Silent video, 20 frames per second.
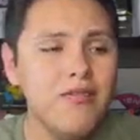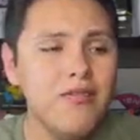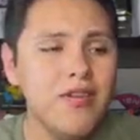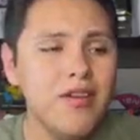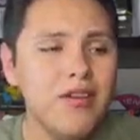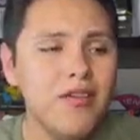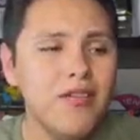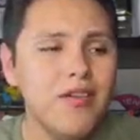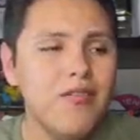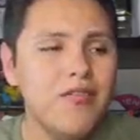
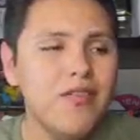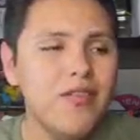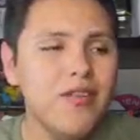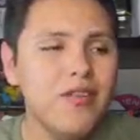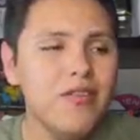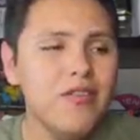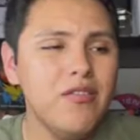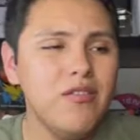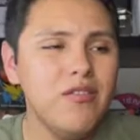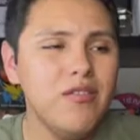rock Rockruff looking
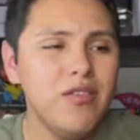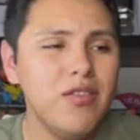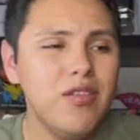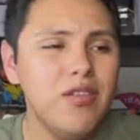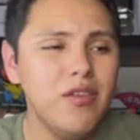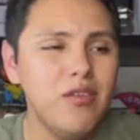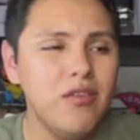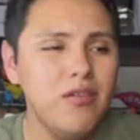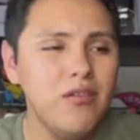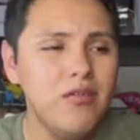so
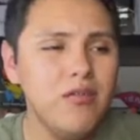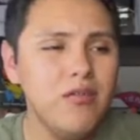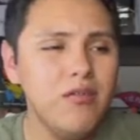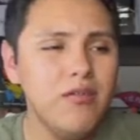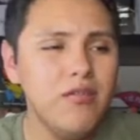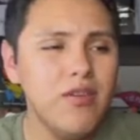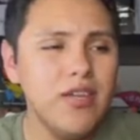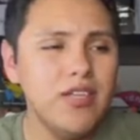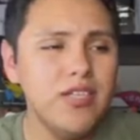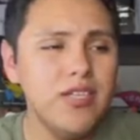cute,
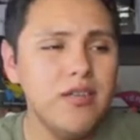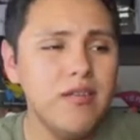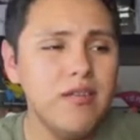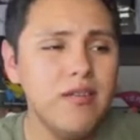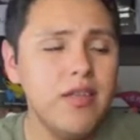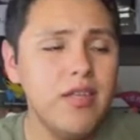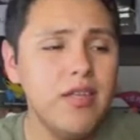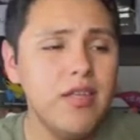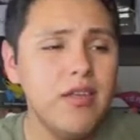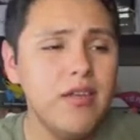scratching its
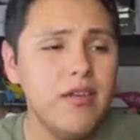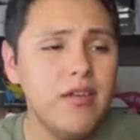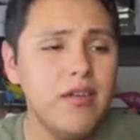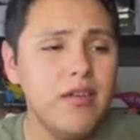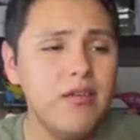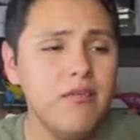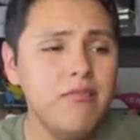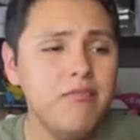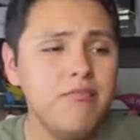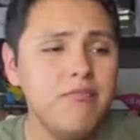
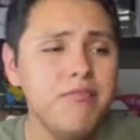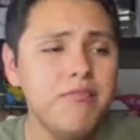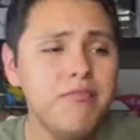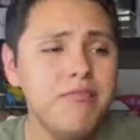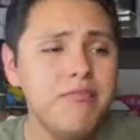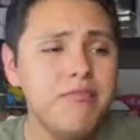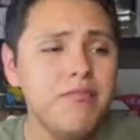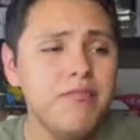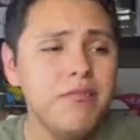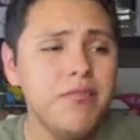ear.
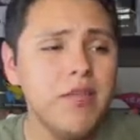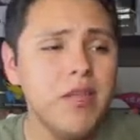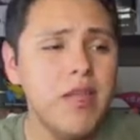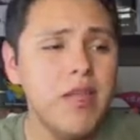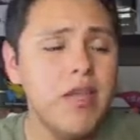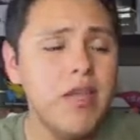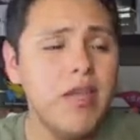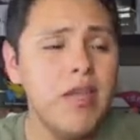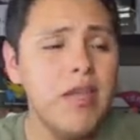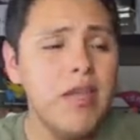
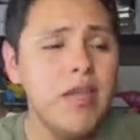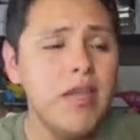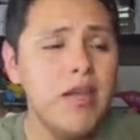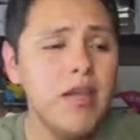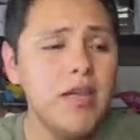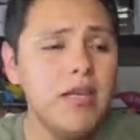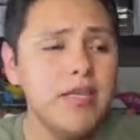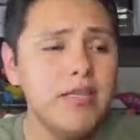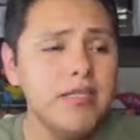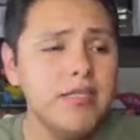
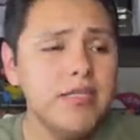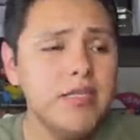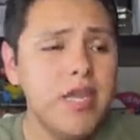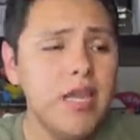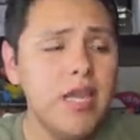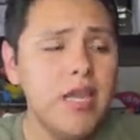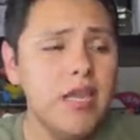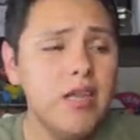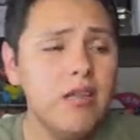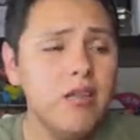A
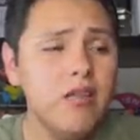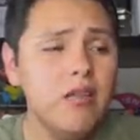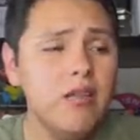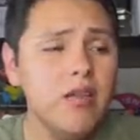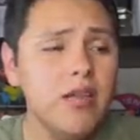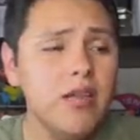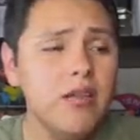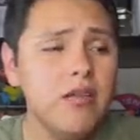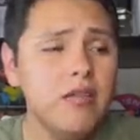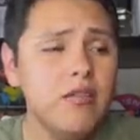Taylor
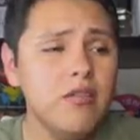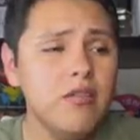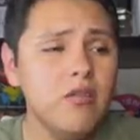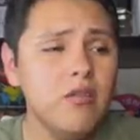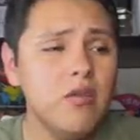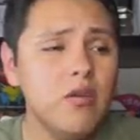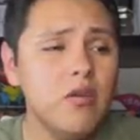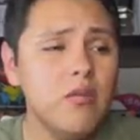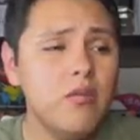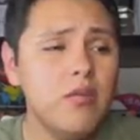looking
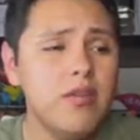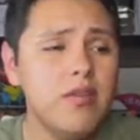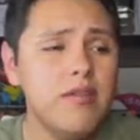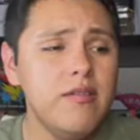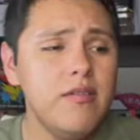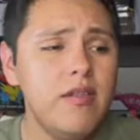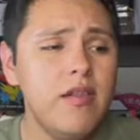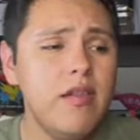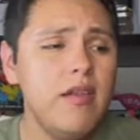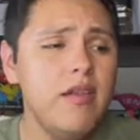adorable as
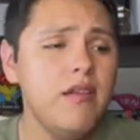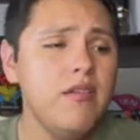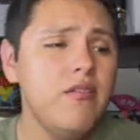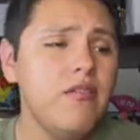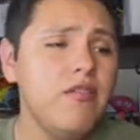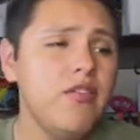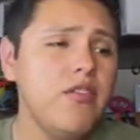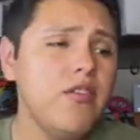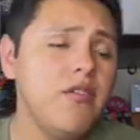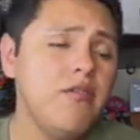
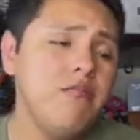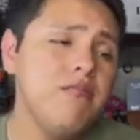ever.